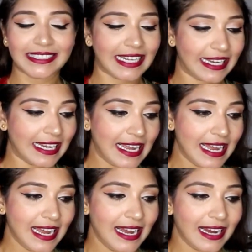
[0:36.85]
day,
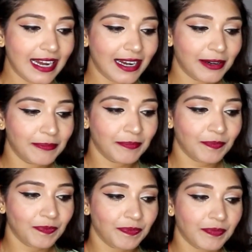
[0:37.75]

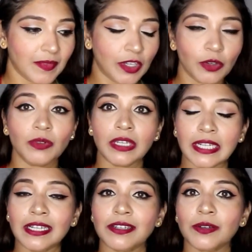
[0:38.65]
you
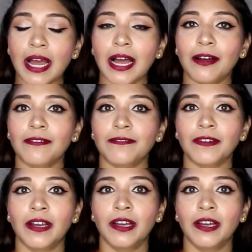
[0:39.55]
need to have